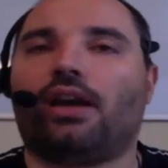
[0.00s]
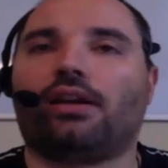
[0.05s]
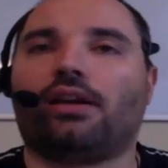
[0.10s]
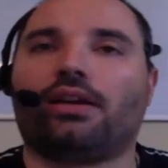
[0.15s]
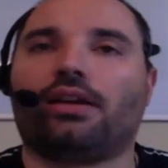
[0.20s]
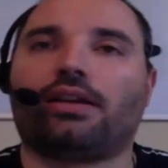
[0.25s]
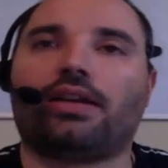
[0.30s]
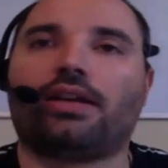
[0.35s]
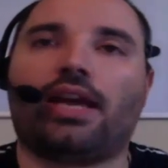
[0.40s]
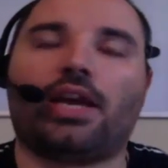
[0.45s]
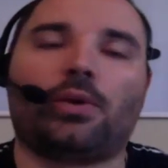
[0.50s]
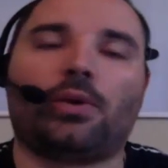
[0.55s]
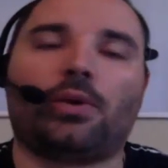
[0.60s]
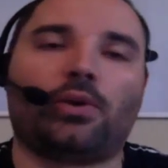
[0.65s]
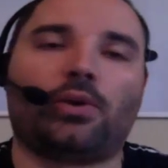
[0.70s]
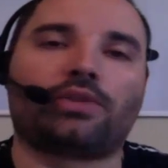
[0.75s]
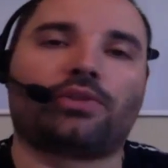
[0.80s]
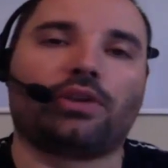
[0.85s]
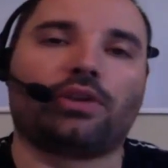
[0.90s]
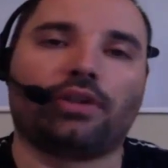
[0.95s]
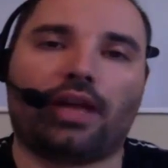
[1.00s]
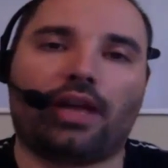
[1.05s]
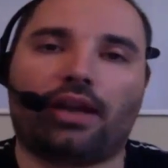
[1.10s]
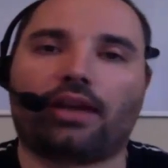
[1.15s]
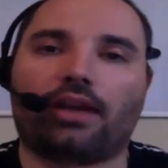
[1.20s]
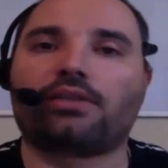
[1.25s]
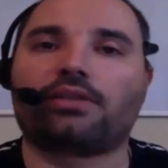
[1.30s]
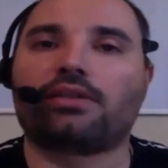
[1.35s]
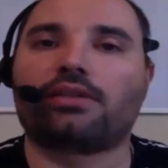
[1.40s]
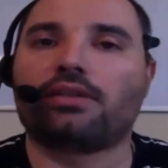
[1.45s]
Again, it works for a
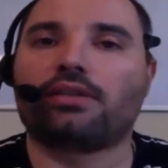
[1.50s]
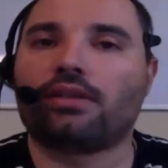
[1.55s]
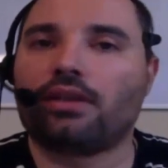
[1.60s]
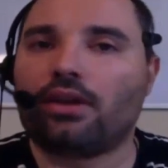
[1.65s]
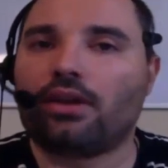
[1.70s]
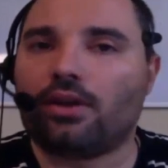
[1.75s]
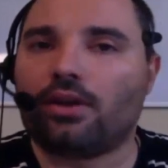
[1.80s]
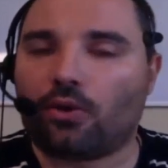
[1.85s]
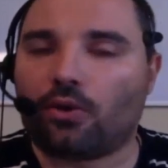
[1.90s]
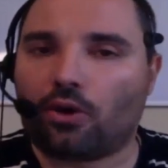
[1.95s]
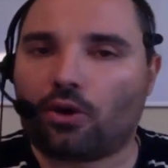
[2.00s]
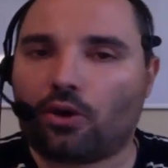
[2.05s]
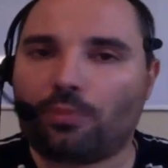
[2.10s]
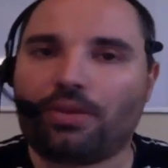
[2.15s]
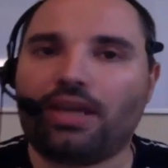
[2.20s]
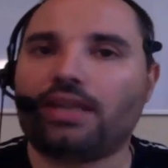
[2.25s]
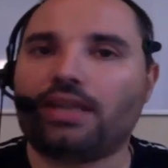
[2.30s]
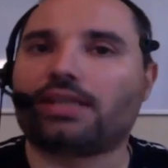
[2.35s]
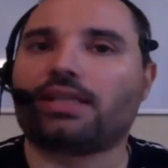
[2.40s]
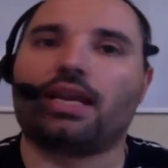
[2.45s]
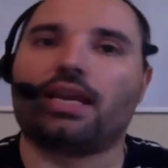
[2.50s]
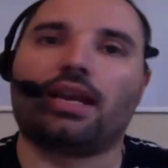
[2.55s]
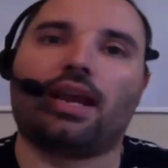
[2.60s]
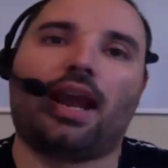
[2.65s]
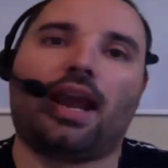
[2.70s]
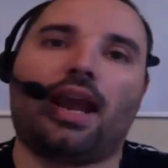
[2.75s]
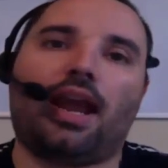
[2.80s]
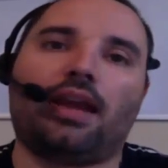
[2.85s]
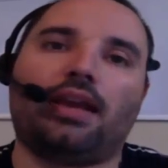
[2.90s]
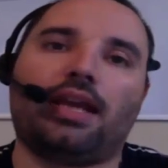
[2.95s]
Linux or a PC,
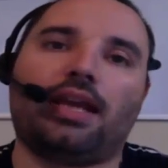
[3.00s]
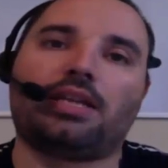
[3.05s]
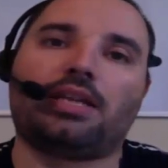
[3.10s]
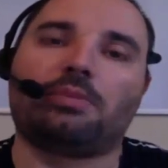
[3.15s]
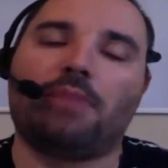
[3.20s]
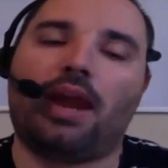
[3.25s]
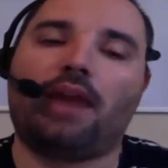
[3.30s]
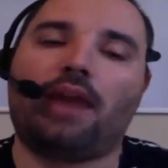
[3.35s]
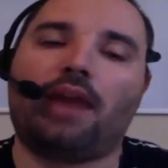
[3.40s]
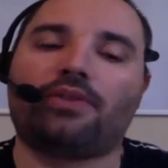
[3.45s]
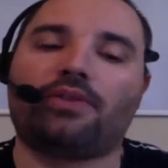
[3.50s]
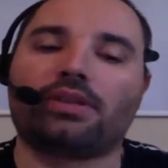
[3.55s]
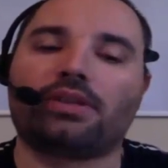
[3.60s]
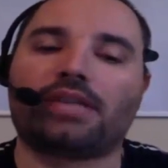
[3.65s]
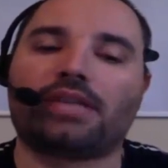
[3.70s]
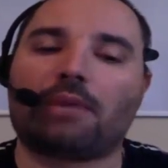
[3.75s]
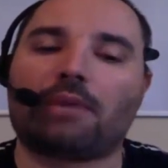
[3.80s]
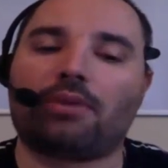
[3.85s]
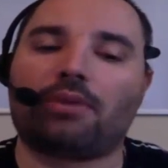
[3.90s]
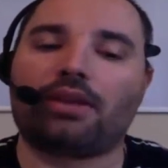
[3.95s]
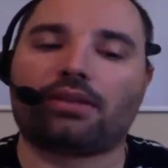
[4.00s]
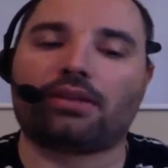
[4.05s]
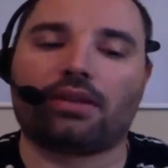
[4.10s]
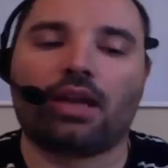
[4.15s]
and it's made for the same reason.